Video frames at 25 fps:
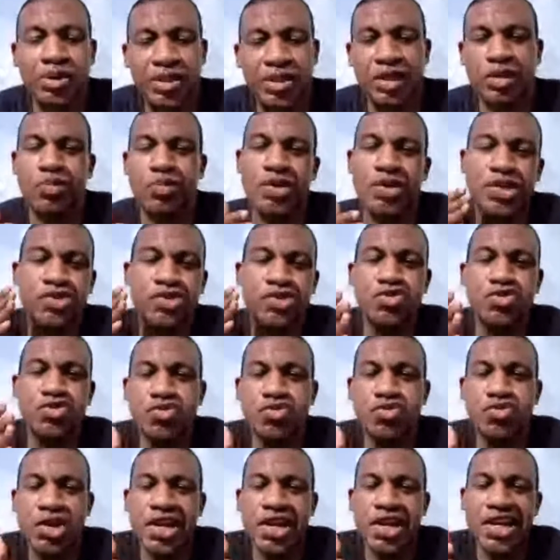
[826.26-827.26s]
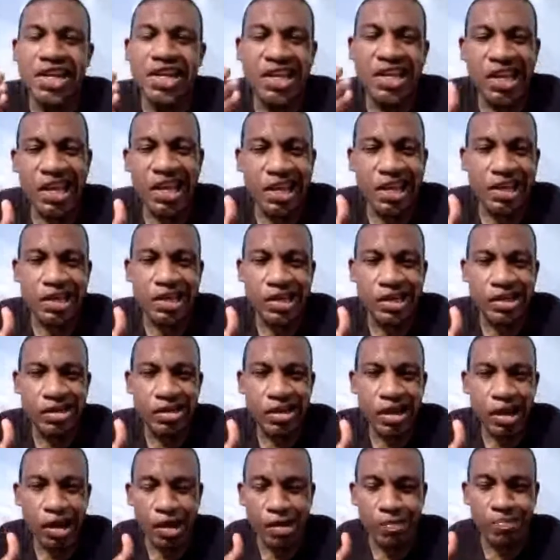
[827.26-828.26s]
to, when you get
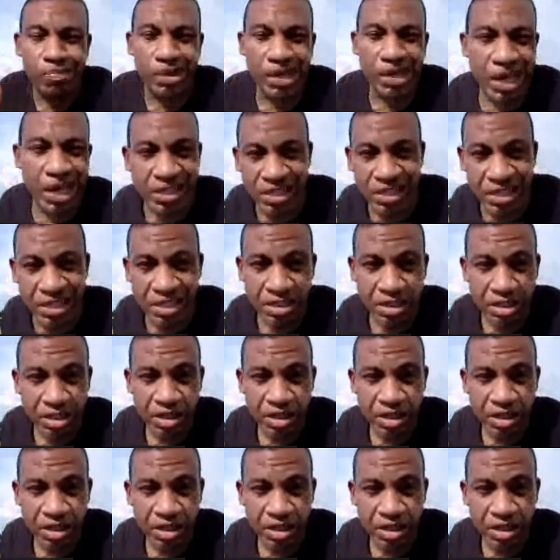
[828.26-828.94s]
a blessing,